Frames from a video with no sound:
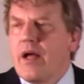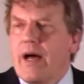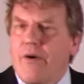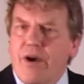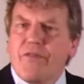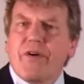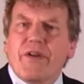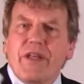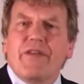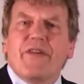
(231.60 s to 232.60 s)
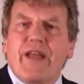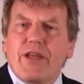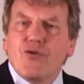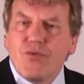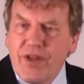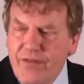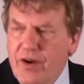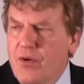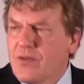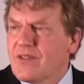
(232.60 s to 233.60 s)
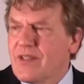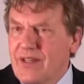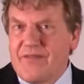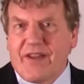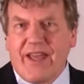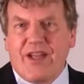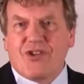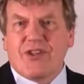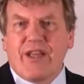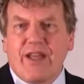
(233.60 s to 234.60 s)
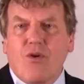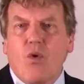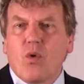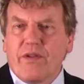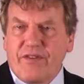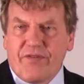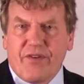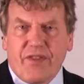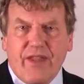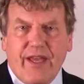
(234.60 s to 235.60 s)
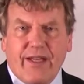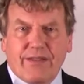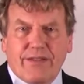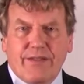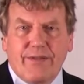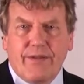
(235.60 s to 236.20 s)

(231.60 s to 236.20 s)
However, even a univocal signification can hold of different things.